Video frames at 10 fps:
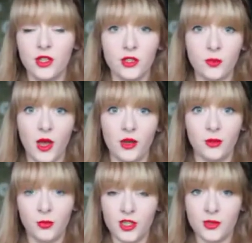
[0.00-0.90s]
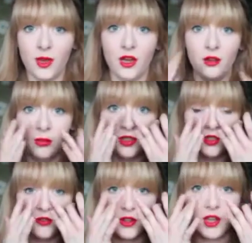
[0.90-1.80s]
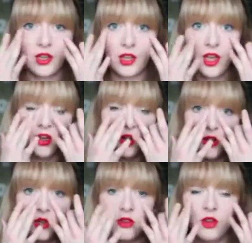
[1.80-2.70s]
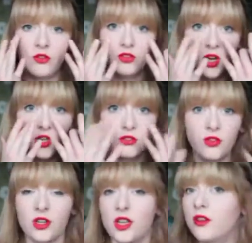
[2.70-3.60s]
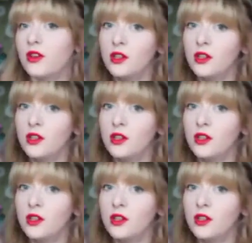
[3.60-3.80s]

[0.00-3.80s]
loose powder to pressed powder because I feel like I get a lot of dryness around here,